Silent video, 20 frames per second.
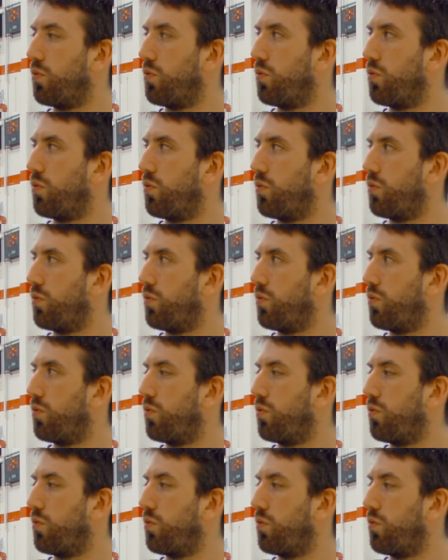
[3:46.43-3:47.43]

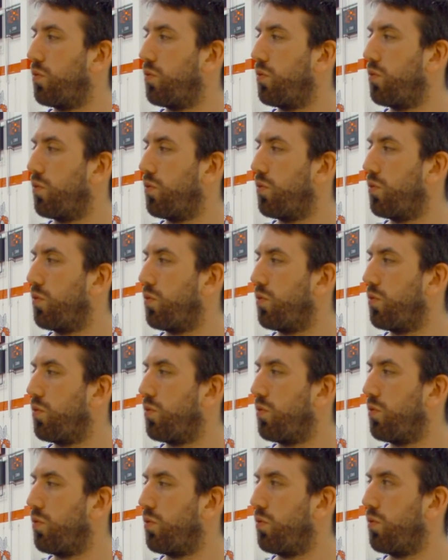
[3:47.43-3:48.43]

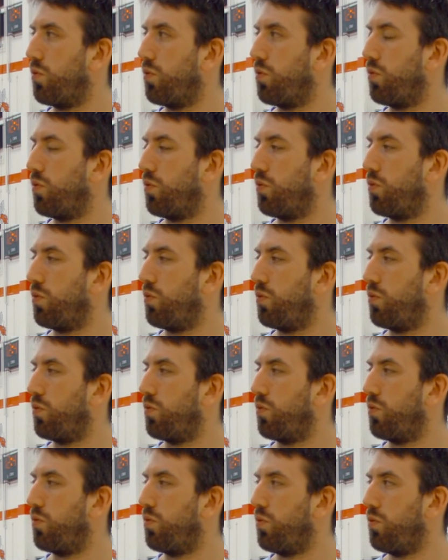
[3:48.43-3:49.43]

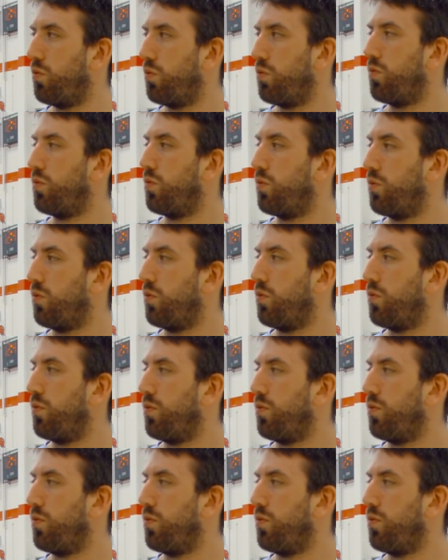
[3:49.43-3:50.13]
[no speech]